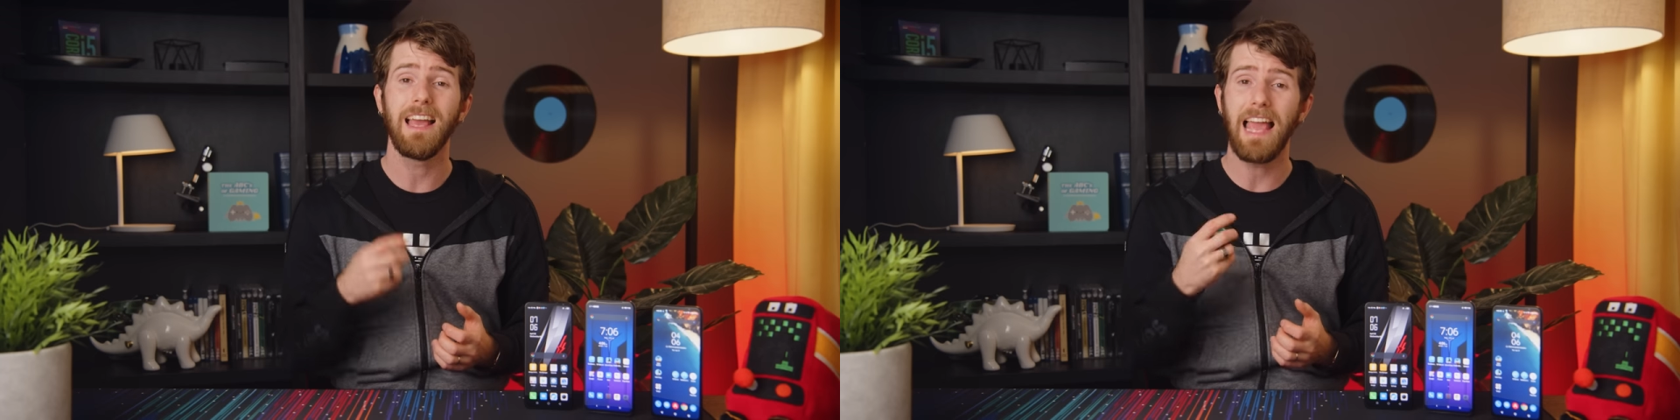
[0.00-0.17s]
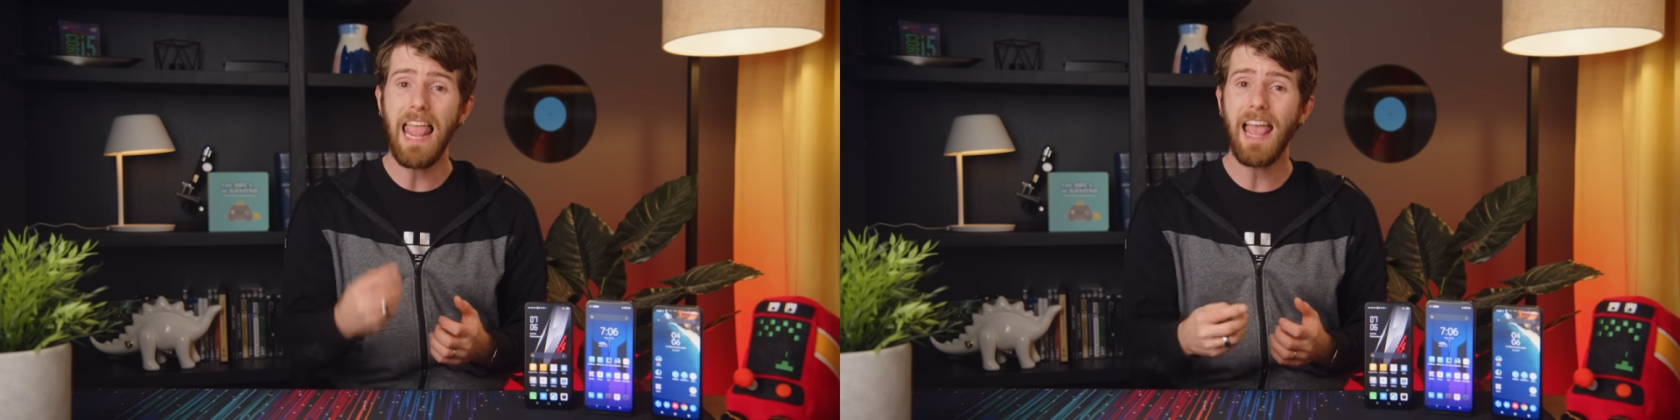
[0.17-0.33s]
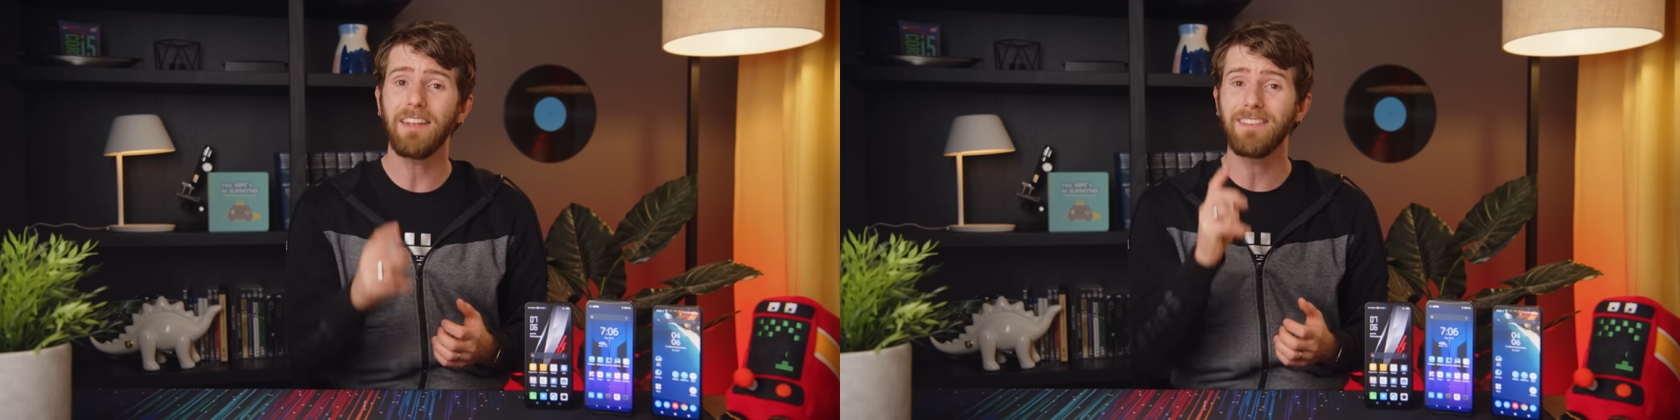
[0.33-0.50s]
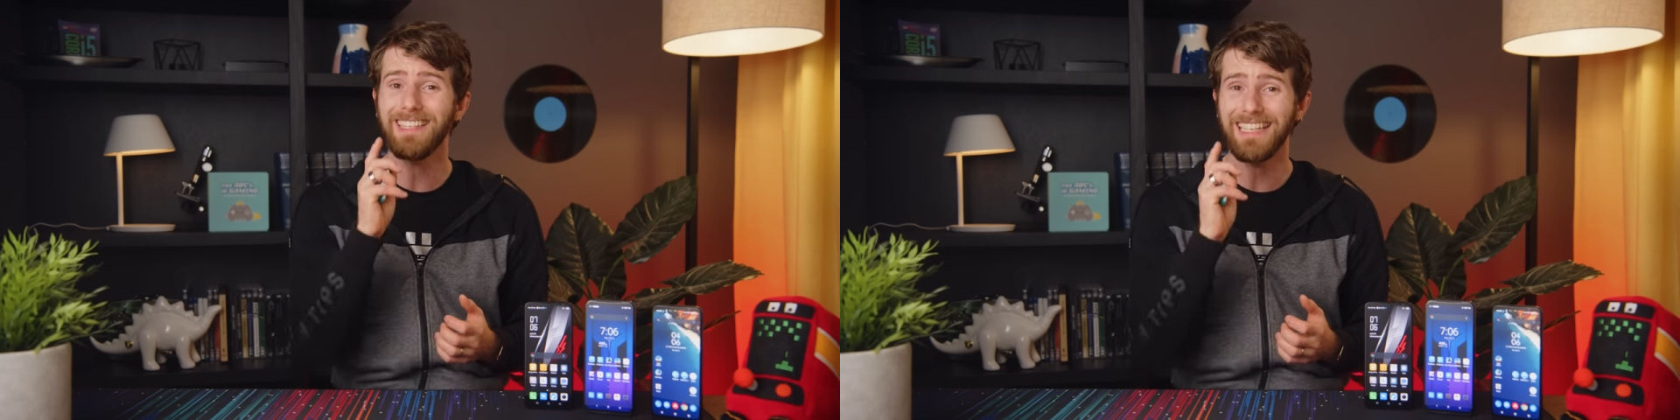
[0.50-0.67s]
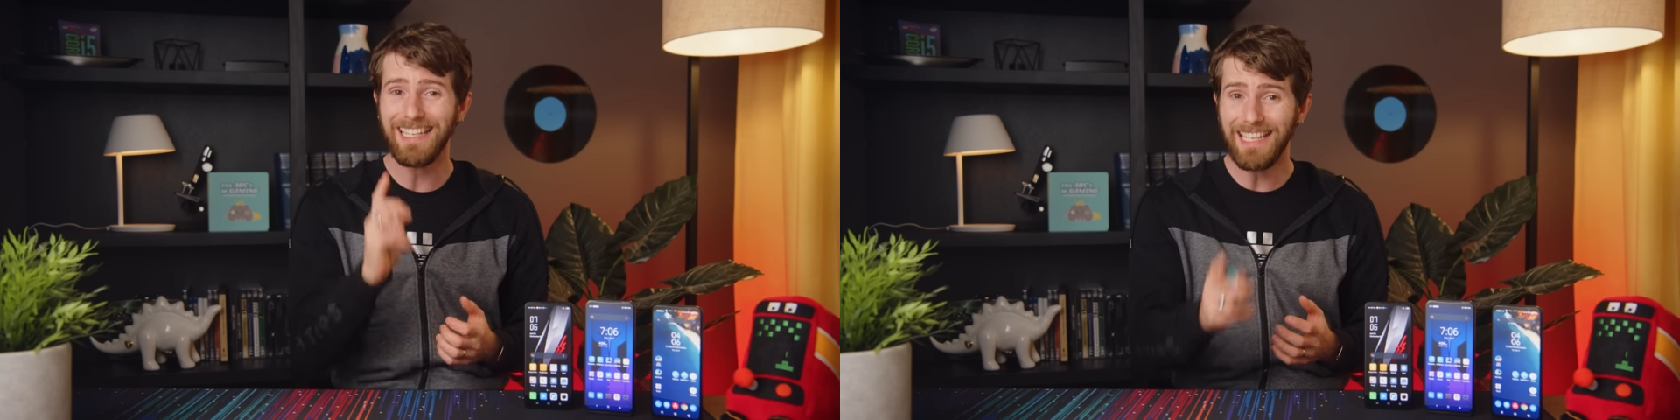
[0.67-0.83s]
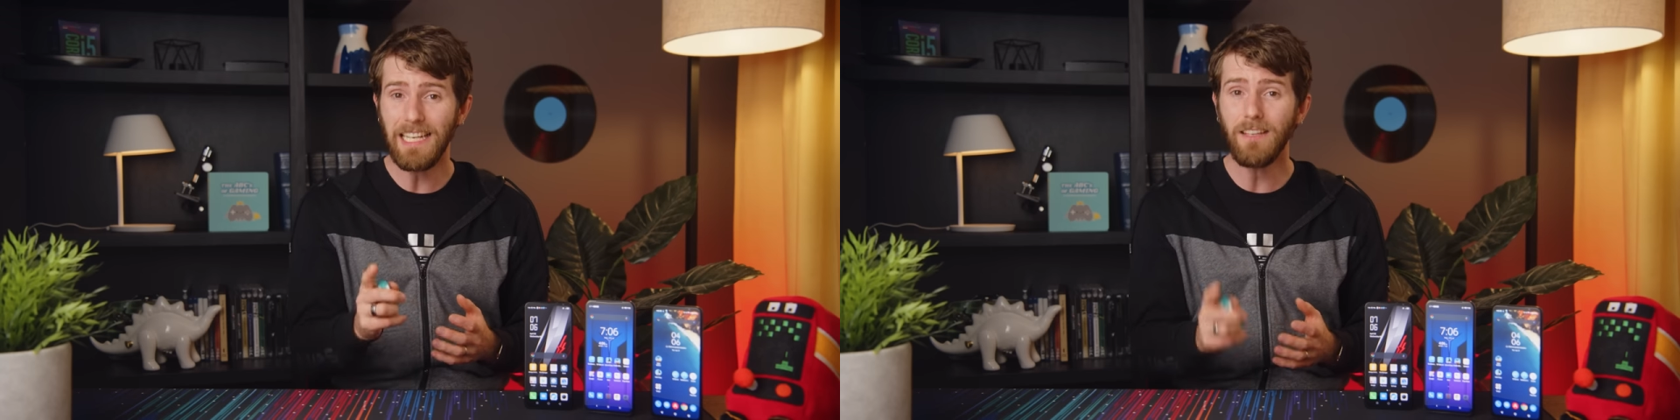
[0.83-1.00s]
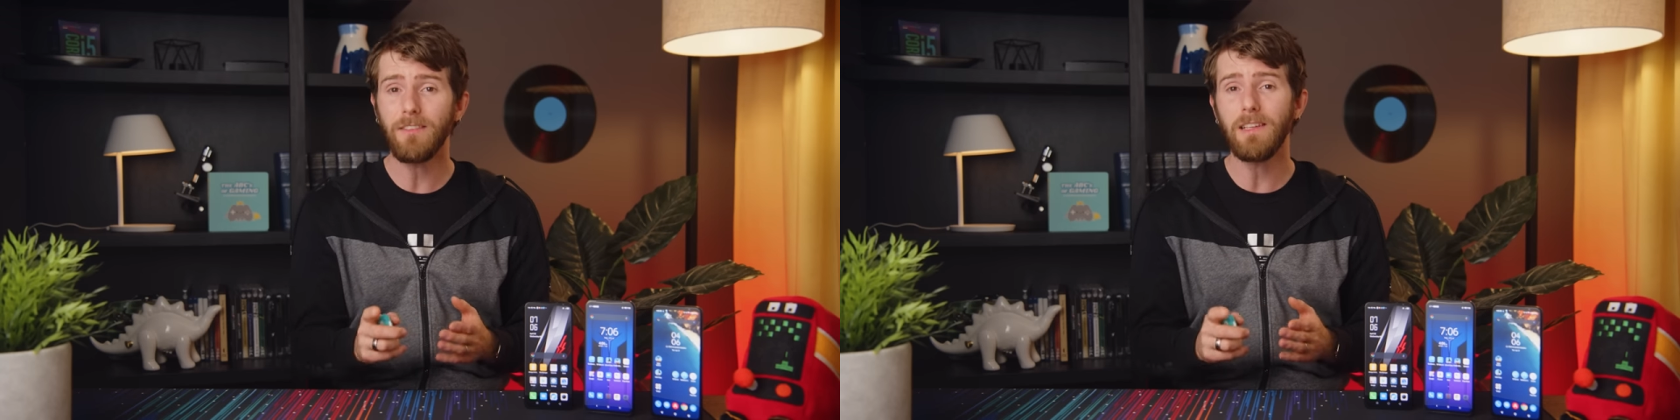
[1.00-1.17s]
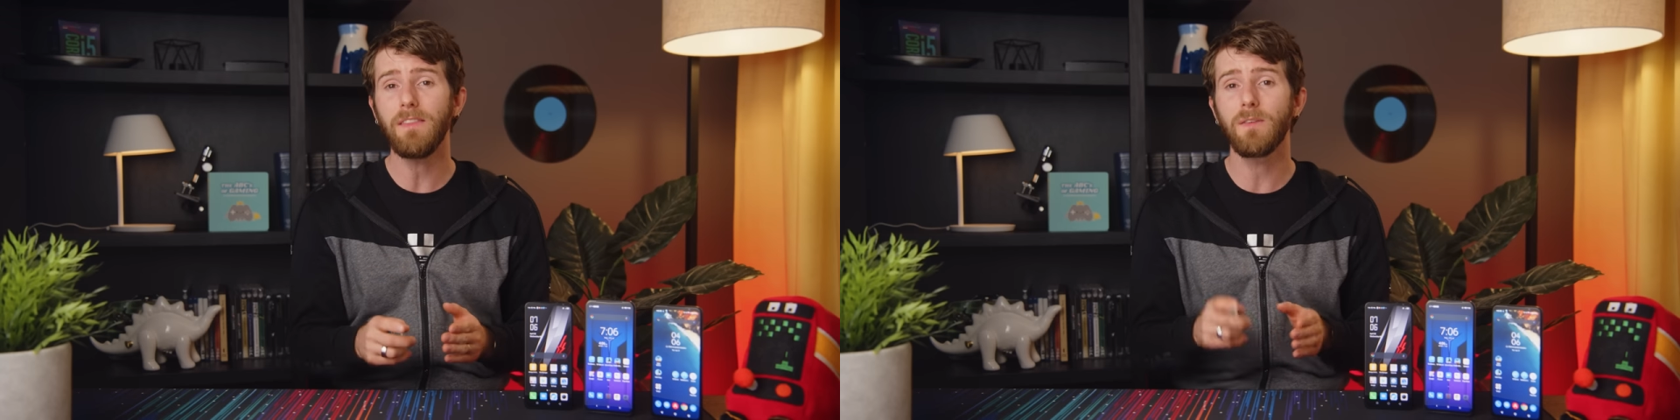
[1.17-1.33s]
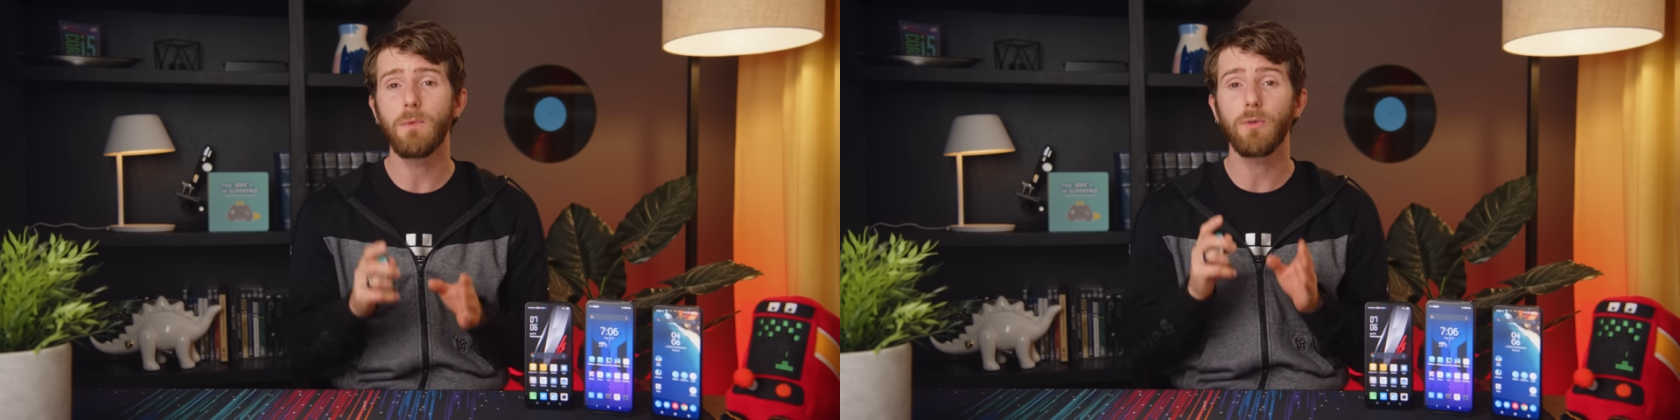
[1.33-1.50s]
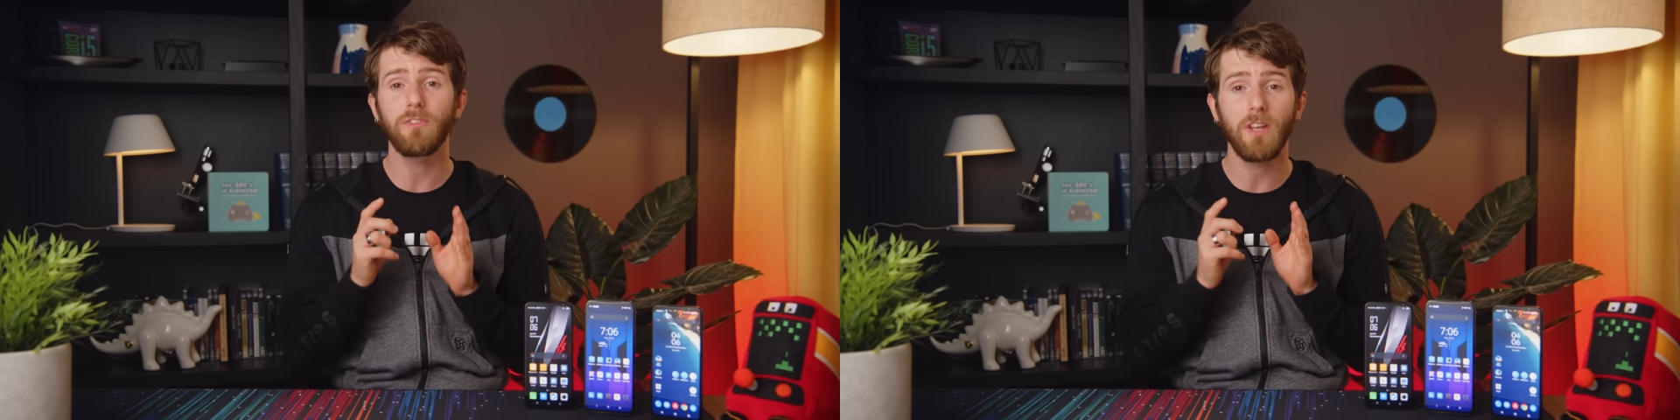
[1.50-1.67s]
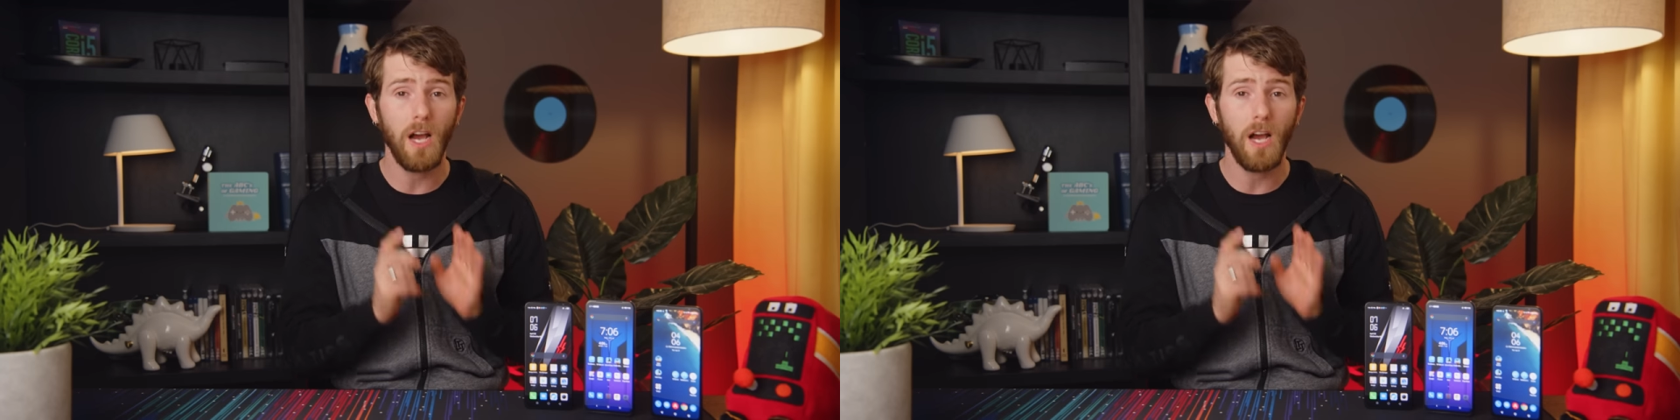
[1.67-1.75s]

and easily the most